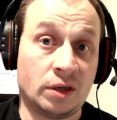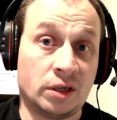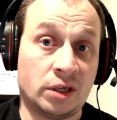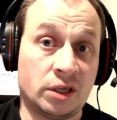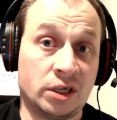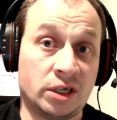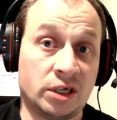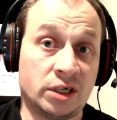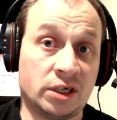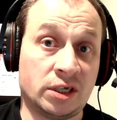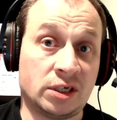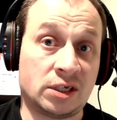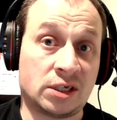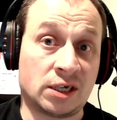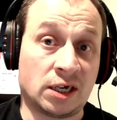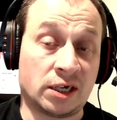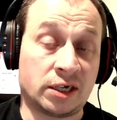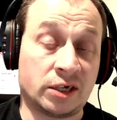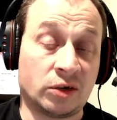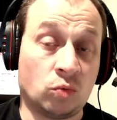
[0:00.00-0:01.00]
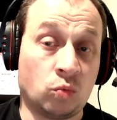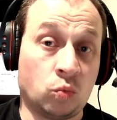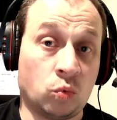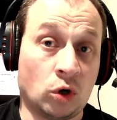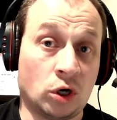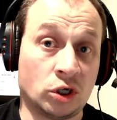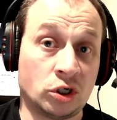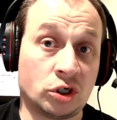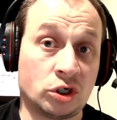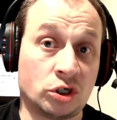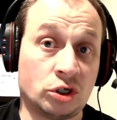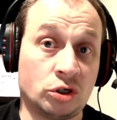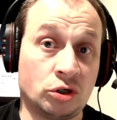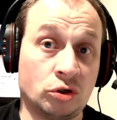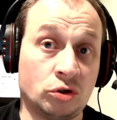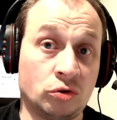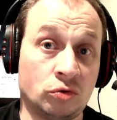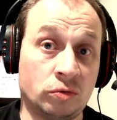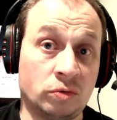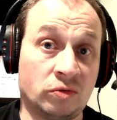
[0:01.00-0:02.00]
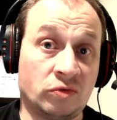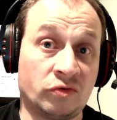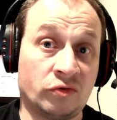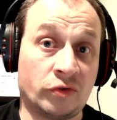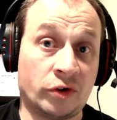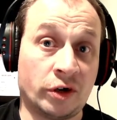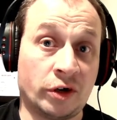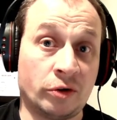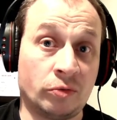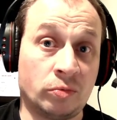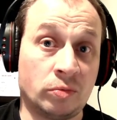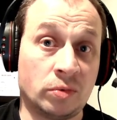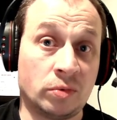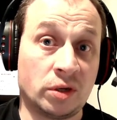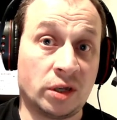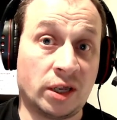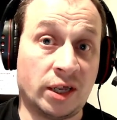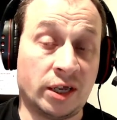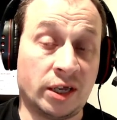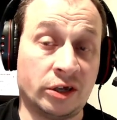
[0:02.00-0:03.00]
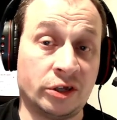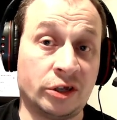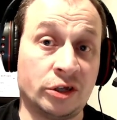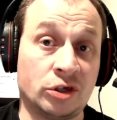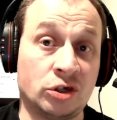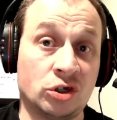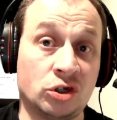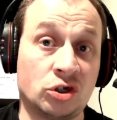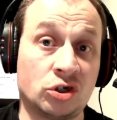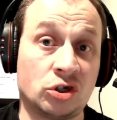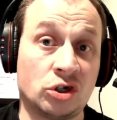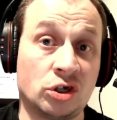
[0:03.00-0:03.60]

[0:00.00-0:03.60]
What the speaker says: His tactic was to throw Hellions,